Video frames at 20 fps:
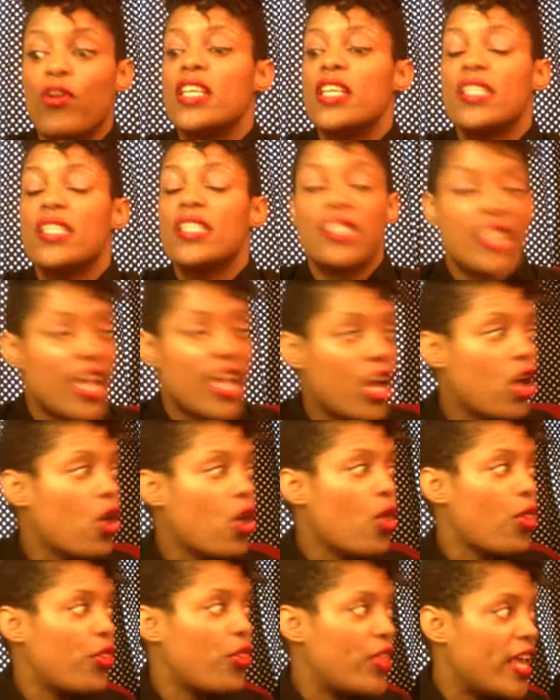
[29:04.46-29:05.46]
single
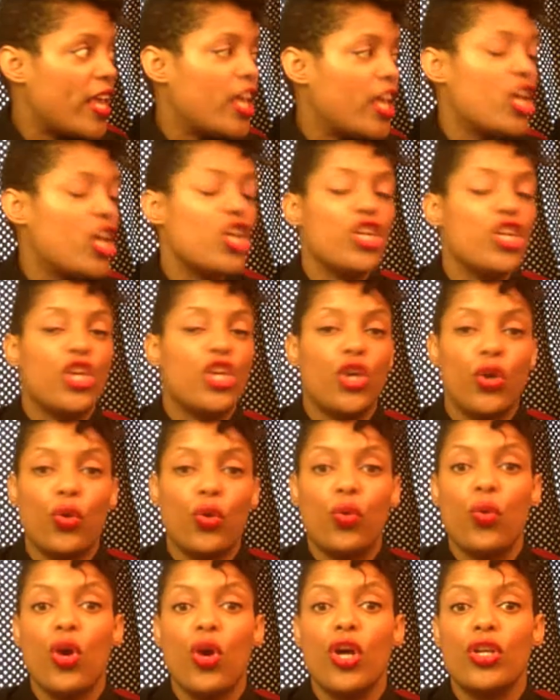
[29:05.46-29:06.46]
thing
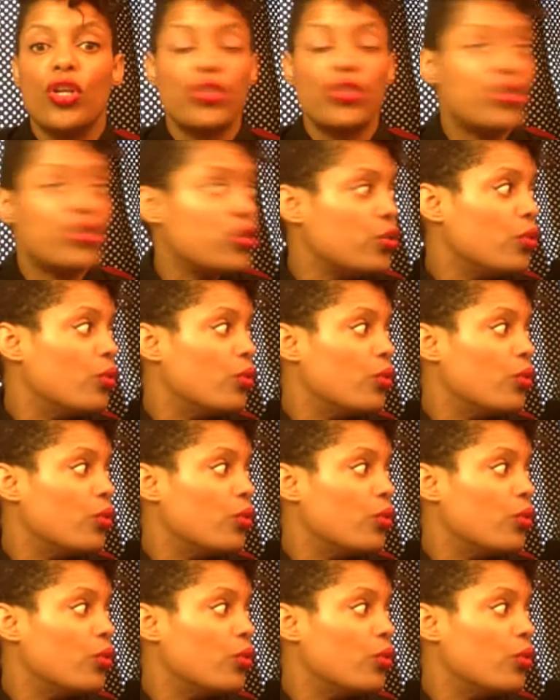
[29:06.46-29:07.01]
you do.